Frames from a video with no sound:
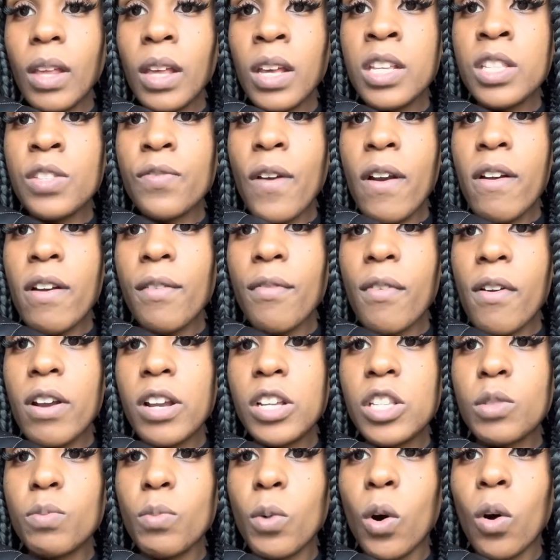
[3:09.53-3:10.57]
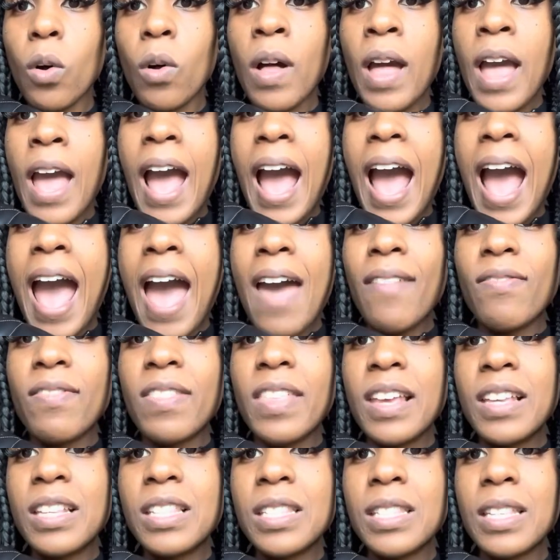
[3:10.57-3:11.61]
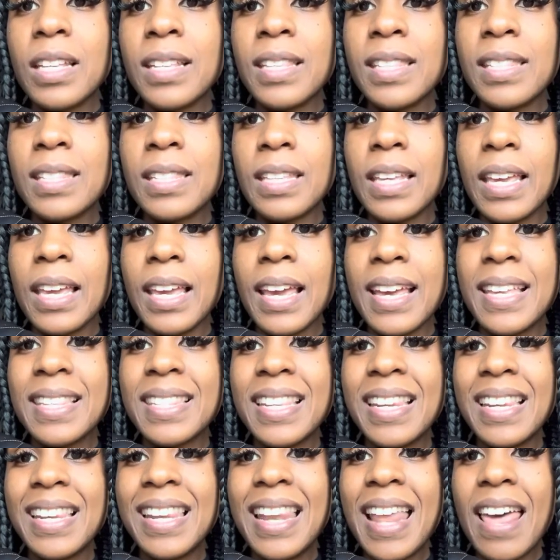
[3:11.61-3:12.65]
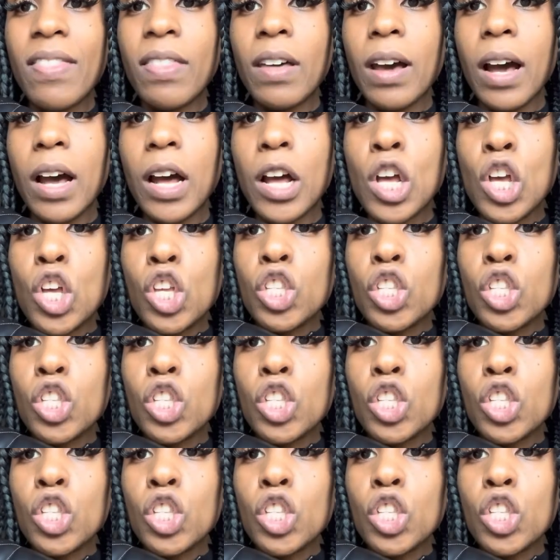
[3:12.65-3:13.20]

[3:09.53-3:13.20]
It's very, very small. And this C is leather.